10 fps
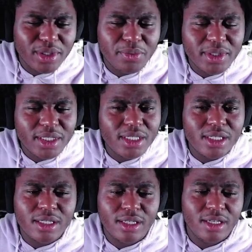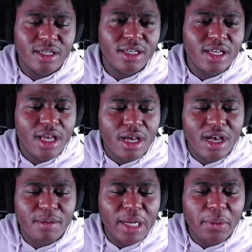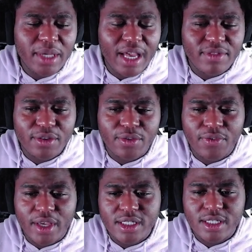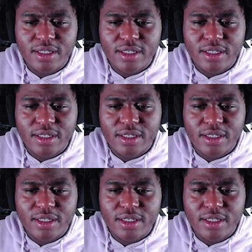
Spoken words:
really good. Now we have Leatherface.